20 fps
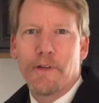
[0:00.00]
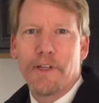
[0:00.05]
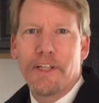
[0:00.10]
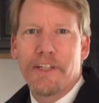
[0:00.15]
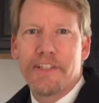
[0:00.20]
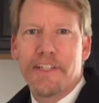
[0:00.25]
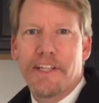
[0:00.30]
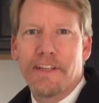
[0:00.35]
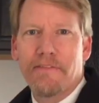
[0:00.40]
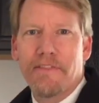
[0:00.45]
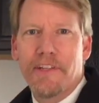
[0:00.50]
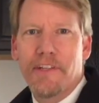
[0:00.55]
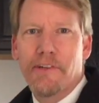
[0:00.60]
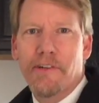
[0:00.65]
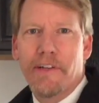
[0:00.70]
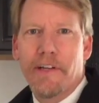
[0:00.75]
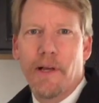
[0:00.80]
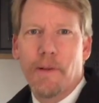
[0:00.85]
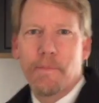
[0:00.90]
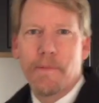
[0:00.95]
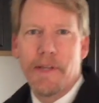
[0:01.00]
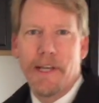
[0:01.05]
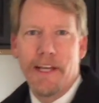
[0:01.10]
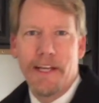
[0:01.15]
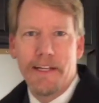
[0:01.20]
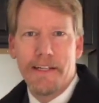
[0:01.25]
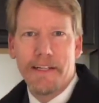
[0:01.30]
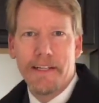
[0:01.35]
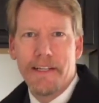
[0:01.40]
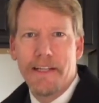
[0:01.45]
Ridge giving you an
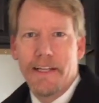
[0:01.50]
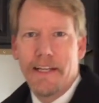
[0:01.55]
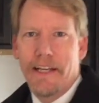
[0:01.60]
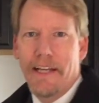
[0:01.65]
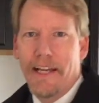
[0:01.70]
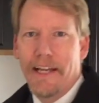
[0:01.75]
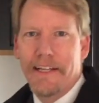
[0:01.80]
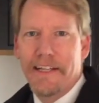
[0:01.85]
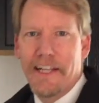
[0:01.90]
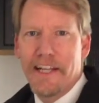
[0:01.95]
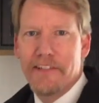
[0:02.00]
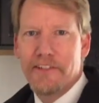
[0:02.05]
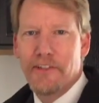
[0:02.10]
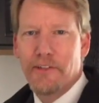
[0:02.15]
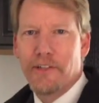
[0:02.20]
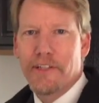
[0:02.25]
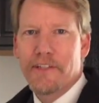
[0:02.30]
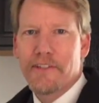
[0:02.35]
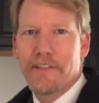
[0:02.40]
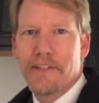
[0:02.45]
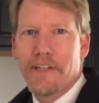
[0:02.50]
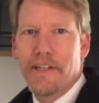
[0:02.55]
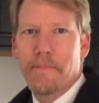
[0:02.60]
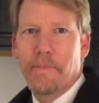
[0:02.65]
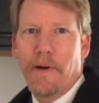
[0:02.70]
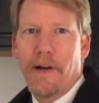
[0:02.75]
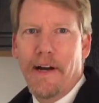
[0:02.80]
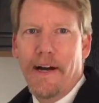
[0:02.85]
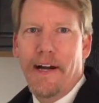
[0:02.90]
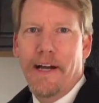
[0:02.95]
update. And as you can see
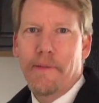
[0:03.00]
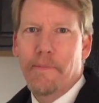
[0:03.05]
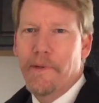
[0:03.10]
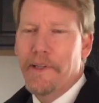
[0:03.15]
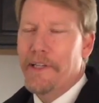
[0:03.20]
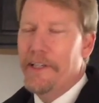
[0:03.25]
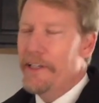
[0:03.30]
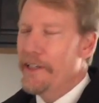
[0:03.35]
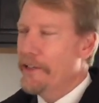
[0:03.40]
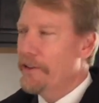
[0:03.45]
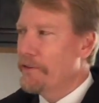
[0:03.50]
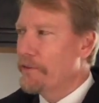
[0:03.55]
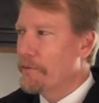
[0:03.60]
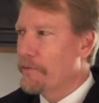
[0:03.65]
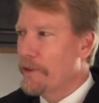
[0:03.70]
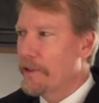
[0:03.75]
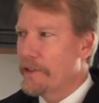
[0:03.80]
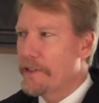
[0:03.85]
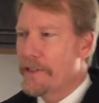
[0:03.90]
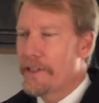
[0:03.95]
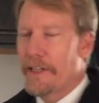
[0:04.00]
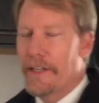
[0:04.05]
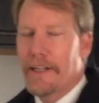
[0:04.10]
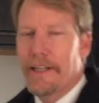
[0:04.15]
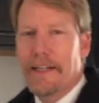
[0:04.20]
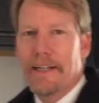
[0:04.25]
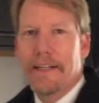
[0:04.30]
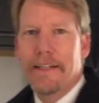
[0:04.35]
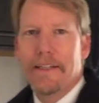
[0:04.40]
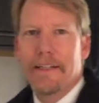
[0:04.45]
behind me here and what
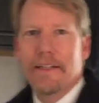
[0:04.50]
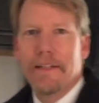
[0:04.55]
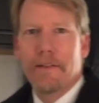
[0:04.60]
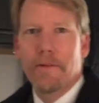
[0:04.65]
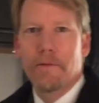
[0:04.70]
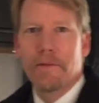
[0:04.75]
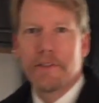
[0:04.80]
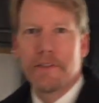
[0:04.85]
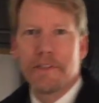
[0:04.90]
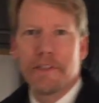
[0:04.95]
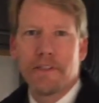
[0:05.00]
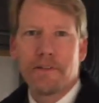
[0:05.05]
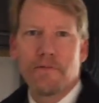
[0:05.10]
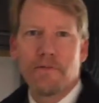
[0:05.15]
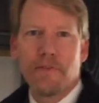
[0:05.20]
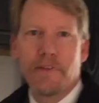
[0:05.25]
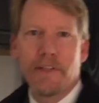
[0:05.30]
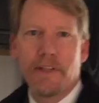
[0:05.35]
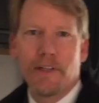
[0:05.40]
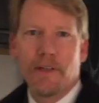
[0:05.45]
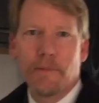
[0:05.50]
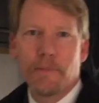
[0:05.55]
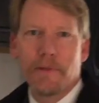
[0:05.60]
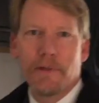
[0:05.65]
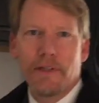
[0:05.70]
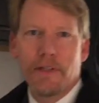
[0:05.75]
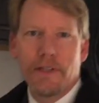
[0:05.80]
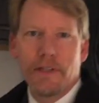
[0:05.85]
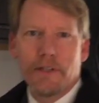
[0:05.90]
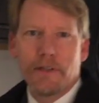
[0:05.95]
uh, was just filmed,
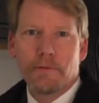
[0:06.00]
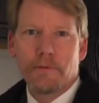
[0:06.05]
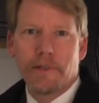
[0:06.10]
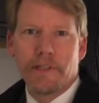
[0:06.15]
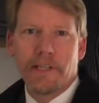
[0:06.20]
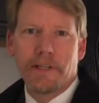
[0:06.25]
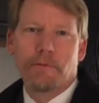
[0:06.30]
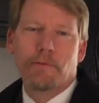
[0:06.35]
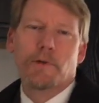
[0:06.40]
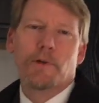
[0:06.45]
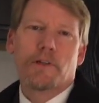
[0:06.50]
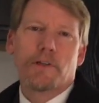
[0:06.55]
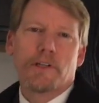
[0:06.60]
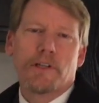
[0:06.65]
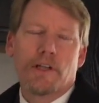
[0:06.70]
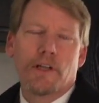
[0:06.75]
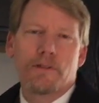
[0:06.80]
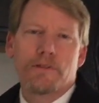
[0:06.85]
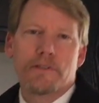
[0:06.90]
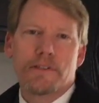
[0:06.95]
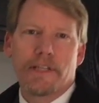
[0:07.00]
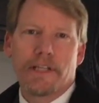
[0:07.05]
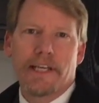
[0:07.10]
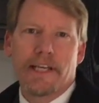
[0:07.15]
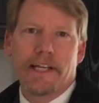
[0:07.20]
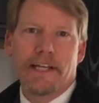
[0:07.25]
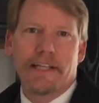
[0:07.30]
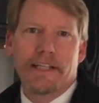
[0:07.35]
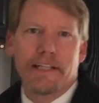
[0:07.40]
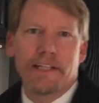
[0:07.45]
we're getting real close to
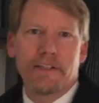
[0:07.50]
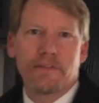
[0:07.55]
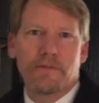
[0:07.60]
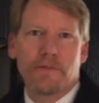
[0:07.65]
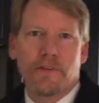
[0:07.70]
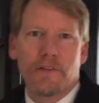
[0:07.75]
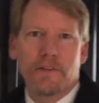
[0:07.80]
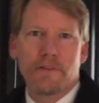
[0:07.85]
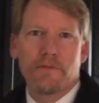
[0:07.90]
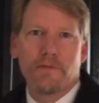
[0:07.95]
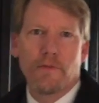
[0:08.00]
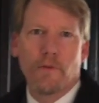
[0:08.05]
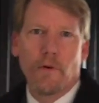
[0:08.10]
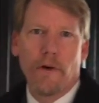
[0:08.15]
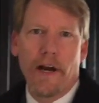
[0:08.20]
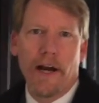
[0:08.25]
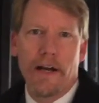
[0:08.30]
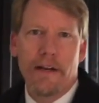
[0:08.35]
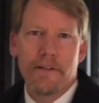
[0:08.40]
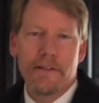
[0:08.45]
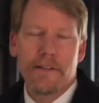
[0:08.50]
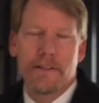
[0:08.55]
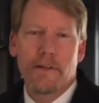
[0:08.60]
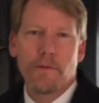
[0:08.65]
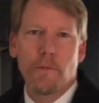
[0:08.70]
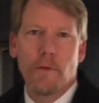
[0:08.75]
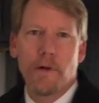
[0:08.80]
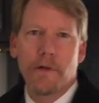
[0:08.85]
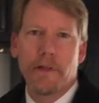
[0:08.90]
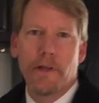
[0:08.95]
getting these first four houses
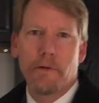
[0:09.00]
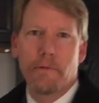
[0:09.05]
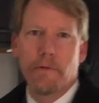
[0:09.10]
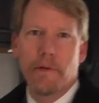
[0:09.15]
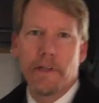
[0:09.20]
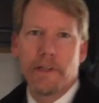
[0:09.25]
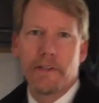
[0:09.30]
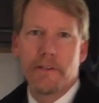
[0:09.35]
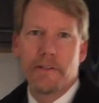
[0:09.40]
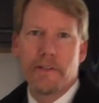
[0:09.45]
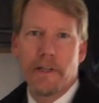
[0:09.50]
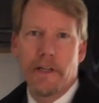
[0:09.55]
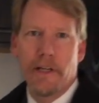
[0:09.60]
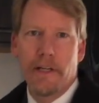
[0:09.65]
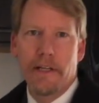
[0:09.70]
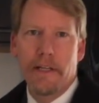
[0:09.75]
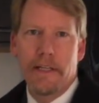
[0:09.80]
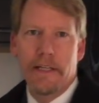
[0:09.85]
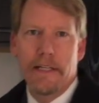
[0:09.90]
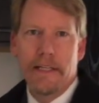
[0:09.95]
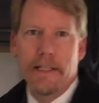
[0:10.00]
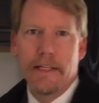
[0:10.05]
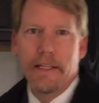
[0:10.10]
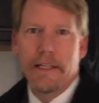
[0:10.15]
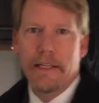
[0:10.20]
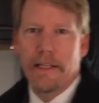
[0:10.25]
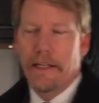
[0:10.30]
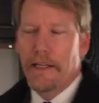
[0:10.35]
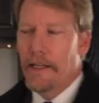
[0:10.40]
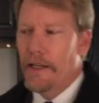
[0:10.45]
at Walnut Ridge done.
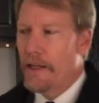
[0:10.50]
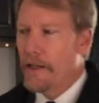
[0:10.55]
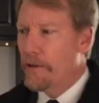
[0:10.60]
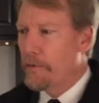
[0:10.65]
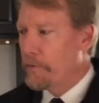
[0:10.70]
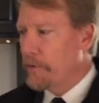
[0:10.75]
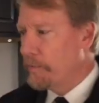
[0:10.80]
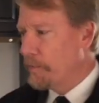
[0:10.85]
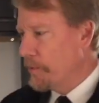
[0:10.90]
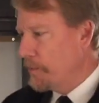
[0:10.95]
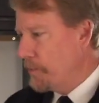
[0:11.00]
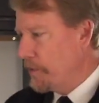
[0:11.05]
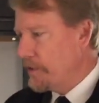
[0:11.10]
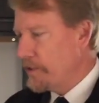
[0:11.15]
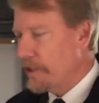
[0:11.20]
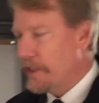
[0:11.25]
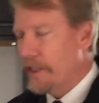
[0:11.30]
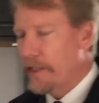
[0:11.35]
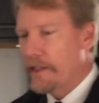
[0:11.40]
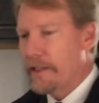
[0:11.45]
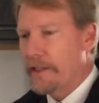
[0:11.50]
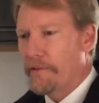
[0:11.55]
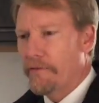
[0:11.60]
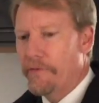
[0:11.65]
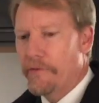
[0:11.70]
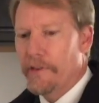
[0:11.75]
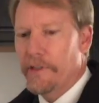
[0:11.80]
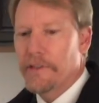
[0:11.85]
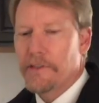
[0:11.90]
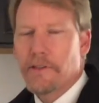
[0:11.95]
Uh, we've been busy getting
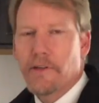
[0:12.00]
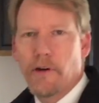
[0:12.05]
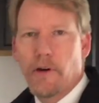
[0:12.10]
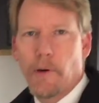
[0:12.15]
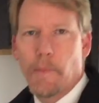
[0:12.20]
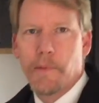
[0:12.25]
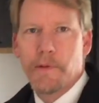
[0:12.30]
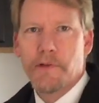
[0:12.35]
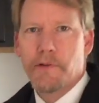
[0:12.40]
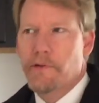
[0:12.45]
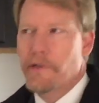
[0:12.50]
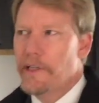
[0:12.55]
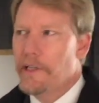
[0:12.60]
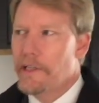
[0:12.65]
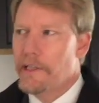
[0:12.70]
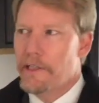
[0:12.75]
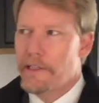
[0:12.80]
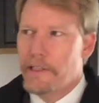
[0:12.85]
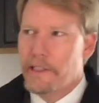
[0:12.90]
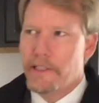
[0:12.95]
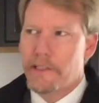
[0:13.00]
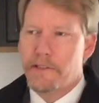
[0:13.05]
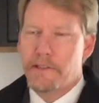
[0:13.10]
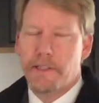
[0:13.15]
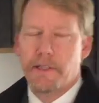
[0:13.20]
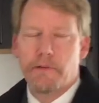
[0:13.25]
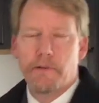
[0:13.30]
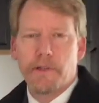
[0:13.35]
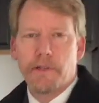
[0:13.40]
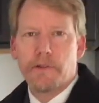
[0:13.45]
the finished carpentry in, the
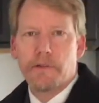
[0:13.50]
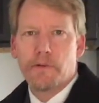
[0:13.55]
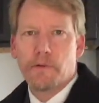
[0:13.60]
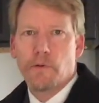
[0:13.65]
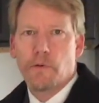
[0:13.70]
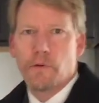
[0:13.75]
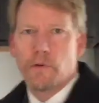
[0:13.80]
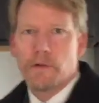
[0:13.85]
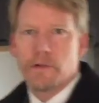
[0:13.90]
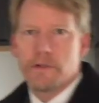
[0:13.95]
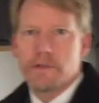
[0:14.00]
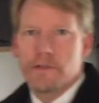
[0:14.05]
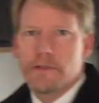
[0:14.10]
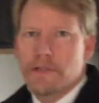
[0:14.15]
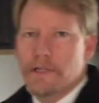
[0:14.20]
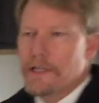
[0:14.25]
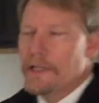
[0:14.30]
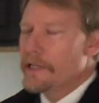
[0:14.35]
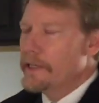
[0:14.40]
interior doors.